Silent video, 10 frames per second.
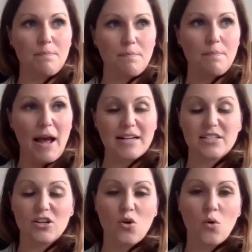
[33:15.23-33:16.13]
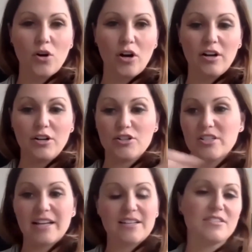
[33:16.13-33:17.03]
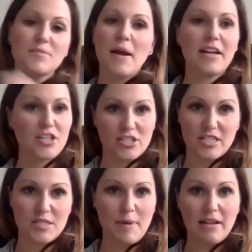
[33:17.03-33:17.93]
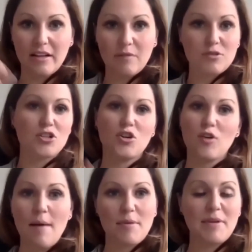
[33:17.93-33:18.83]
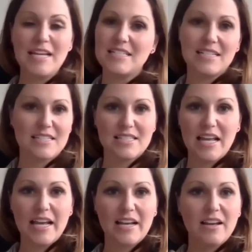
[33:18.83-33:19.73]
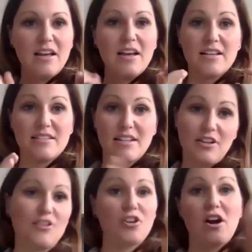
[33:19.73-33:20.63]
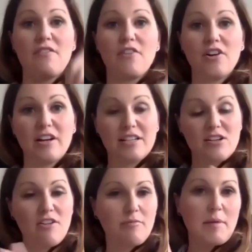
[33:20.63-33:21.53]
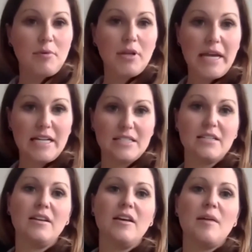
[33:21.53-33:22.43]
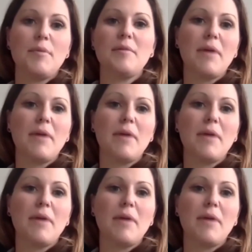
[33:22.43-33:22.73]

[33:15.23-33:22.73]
backed in a corner and you're just like spending just to spend, like I'm just going to grab the easiest thing because then they're covered and it's off my plate, but it might